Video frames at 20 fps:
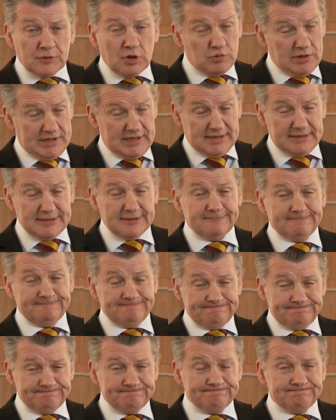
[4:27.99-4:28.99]
when
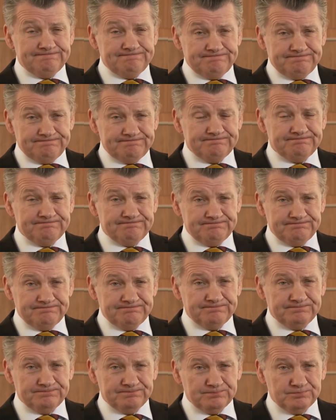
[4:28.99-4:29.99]

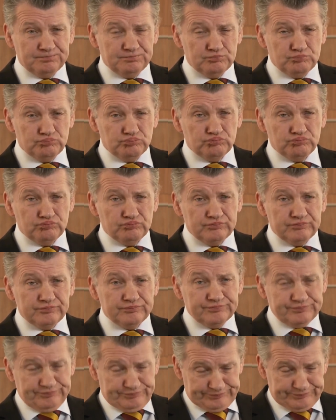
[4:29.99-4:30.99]
the season came
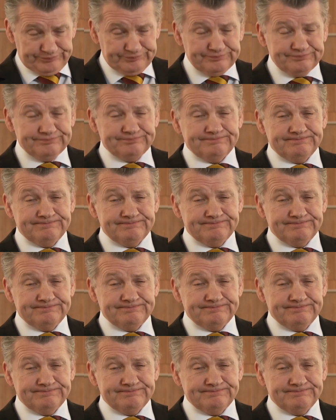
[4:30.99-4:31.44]
to an end.